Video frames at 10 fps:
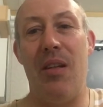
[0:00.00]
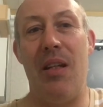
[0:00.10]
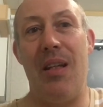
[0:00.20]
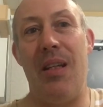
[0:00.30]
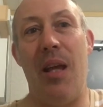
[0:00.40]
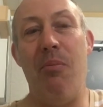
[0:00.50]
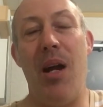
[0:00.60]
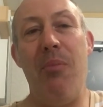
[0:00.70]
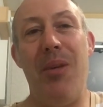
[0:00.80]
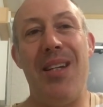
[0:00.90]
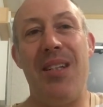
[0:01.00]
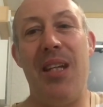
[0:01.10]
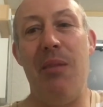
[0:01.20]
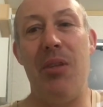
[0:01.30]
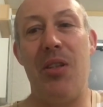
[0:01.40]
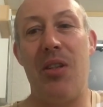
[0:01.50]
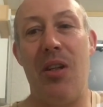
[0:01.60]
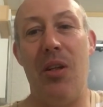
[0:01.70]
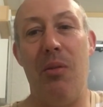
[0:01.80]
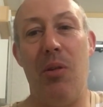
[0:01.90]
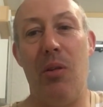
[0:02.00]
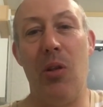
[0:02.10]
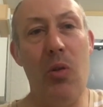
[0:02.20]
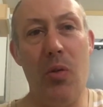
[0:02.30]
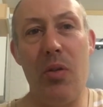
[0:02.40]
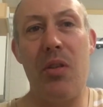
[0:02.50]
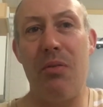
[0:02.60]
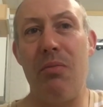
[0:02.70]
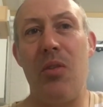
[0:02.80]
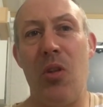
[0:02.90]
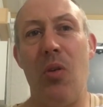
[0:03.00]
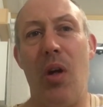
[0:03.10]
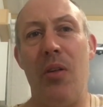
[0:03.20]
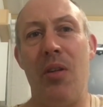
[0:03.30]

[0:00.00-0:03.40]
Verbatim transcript: it they might be a team that's going to lose to,